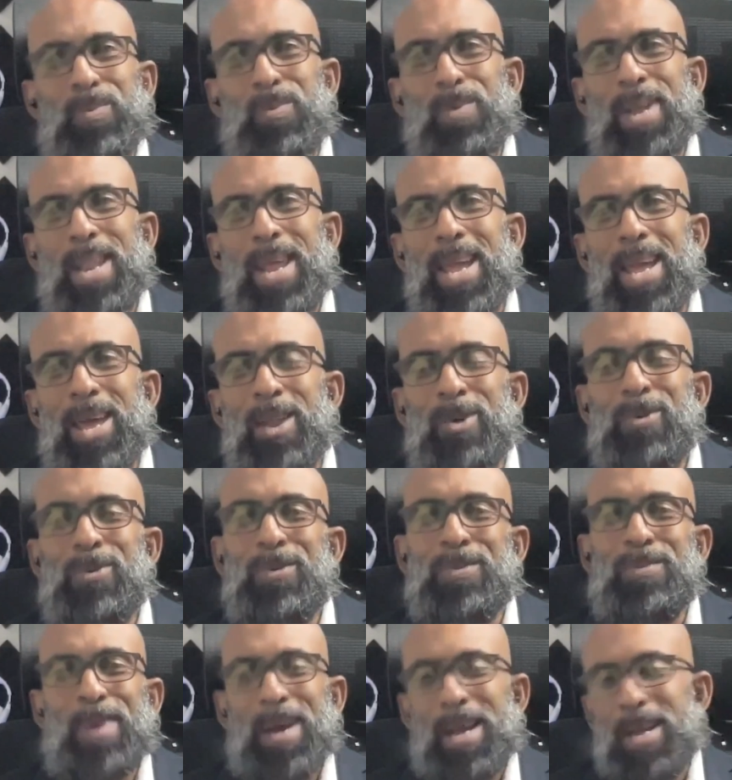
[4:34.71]
when I get
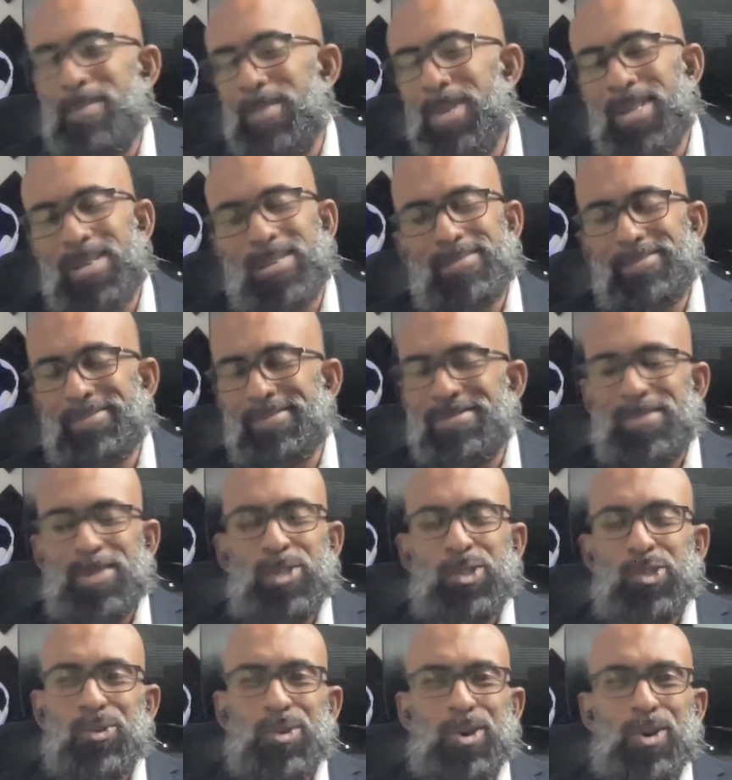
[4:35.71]
home, I make
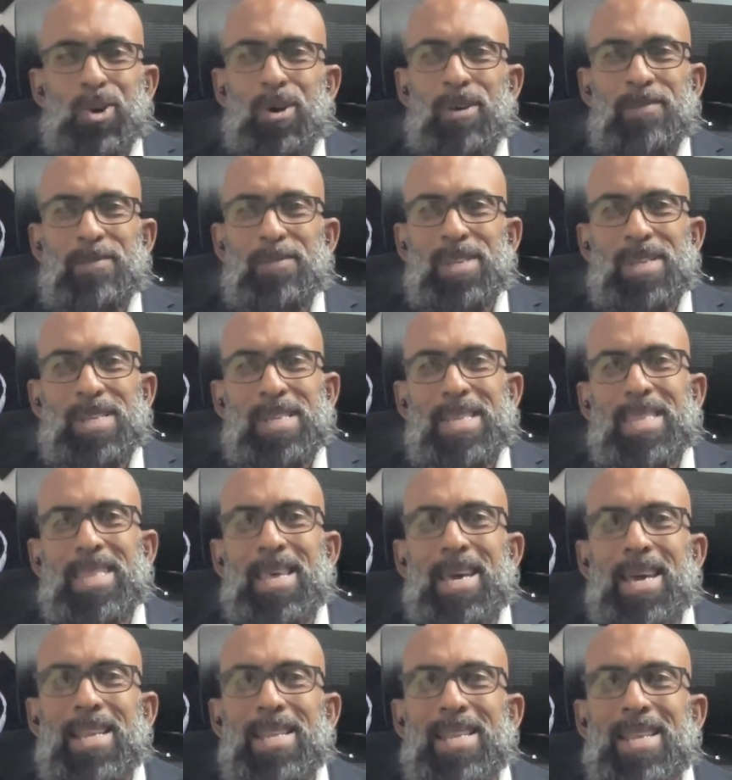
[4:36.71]
the joke often
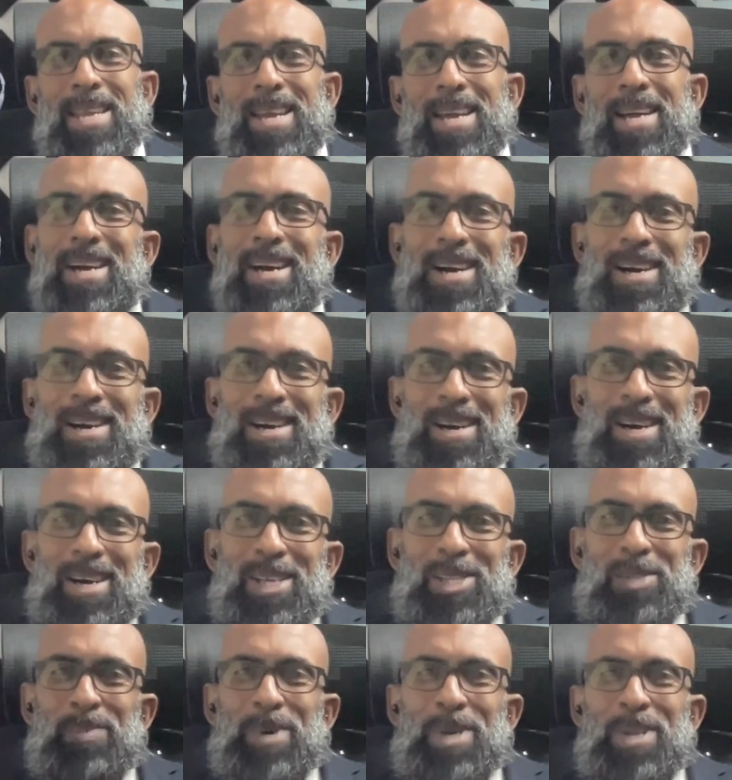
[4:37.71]
that her
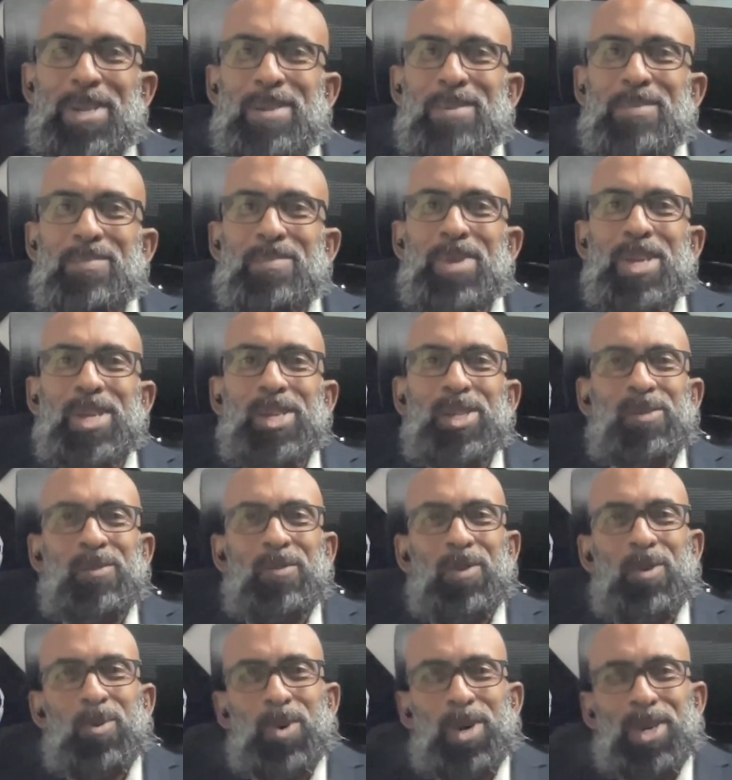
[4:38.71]
husband pays
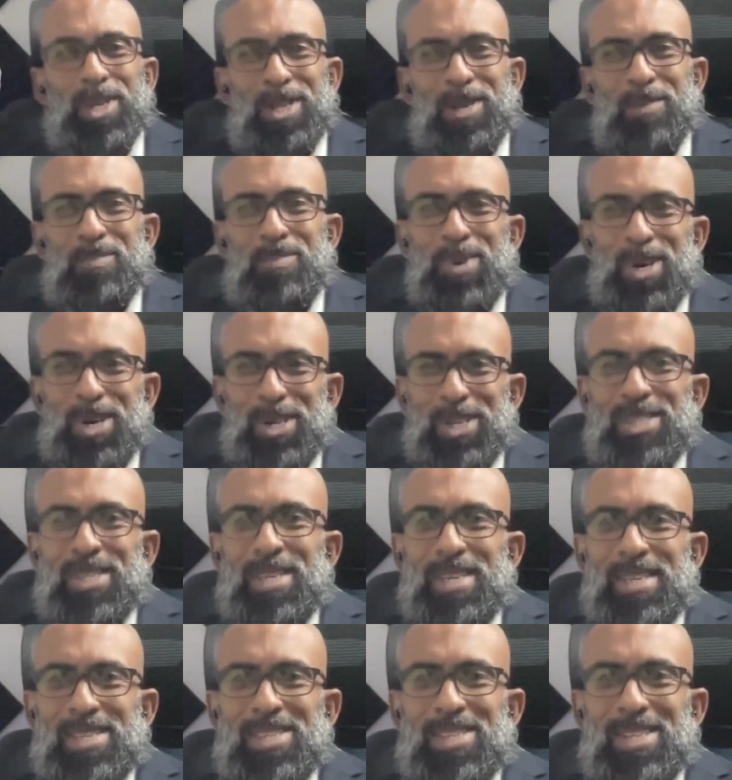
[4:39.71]
for what the boss has